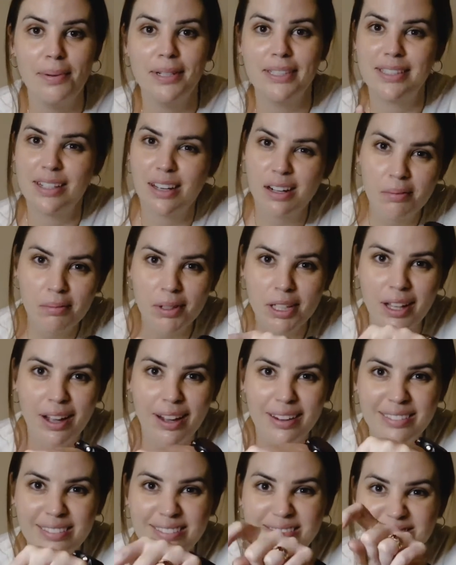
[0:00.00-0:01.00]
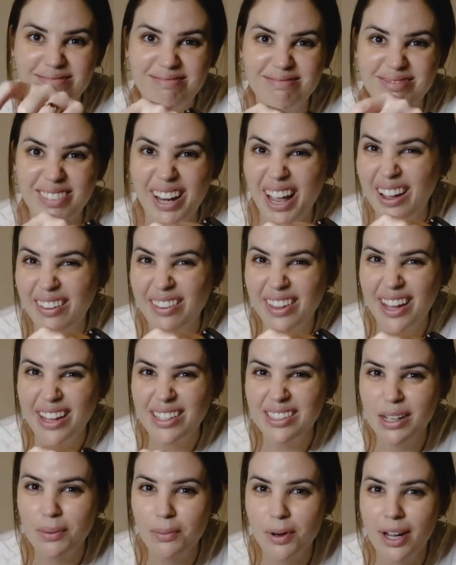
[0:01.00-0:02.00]
It's gonna be like down there
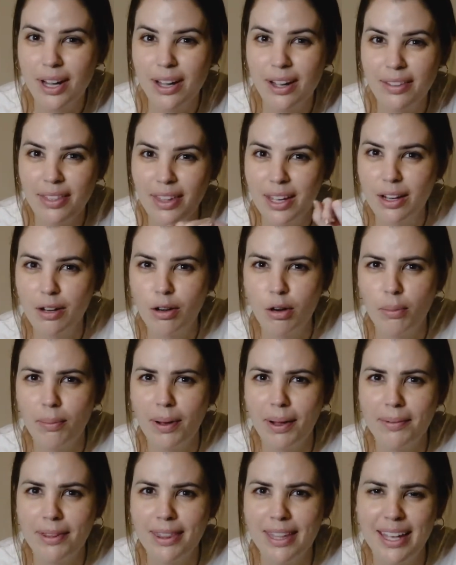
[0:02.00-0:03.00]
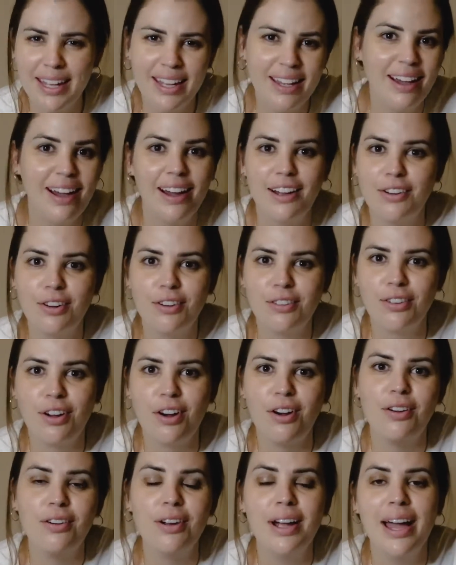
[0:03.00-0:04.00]
somewhere, I think, or maybe there, I don't
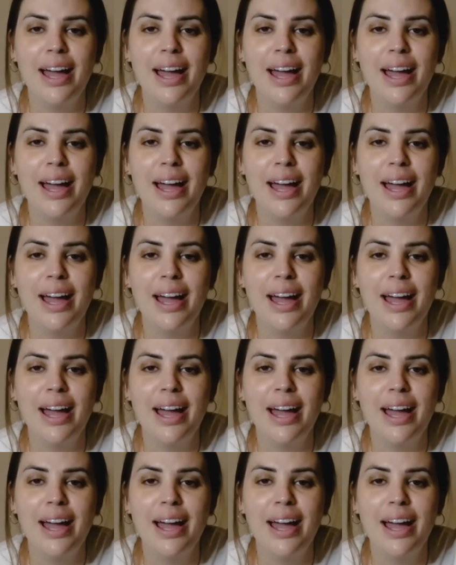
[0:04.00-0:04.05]
know,